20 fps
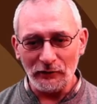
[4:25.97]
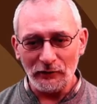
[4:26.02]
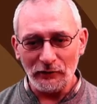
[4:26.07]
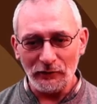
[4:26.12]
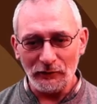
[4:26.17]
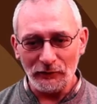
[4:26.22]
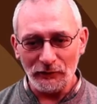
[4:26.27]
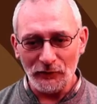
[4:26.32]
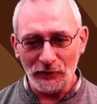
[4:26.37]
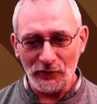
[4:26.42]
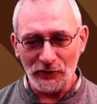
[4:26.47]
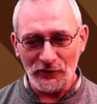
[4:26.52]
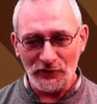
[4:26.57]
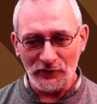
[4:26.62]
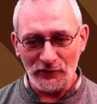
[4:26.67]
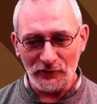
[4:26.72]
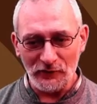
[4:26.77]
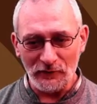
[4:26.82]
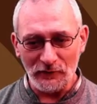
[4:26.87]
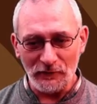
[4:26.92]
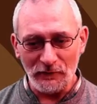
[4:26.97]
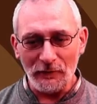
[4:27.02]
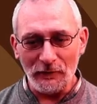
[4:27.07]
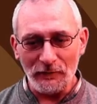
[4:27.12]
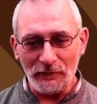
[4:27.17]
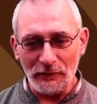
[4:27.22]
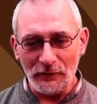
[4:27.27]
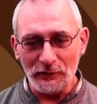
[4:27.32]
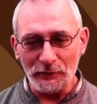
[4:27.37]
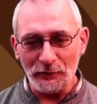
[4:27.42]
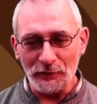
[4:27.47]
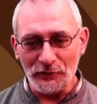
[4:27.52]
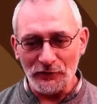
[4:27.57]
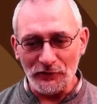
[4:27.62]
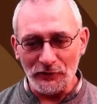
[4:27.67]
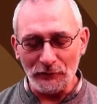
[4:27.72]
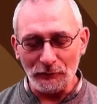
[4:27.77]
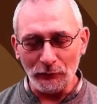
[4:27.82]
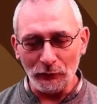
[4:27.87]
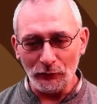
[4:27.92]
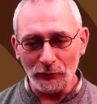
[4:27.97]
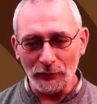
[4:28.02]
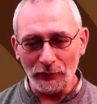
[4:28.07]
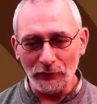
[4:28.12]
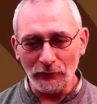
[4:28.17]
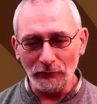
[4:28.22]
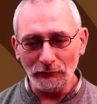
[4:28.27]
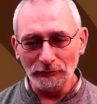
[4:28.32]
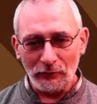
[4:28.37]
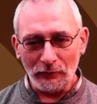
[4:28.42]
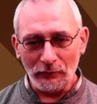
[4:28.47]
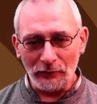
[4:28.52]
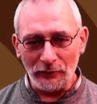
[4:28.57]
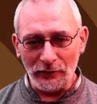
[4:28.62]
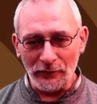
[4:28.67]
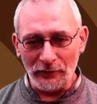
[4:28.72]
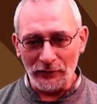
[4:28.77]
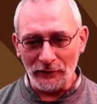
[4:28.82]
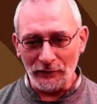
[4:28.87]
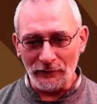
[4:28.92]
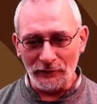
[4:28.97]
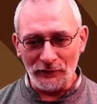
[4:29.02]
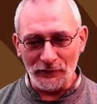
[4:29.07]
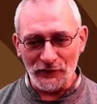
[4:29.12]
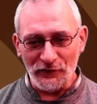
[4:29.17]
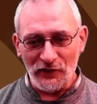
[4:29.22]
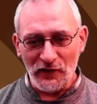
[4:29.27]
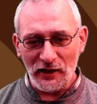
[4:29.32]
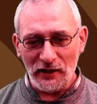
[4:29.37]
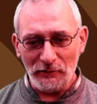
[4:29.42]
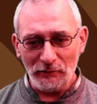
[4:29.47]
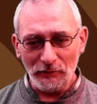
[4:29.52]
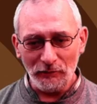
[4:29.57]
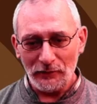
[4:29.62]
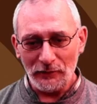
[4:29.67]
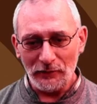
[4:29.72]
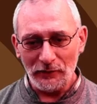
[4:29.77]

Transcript: the first and third person plural are the same.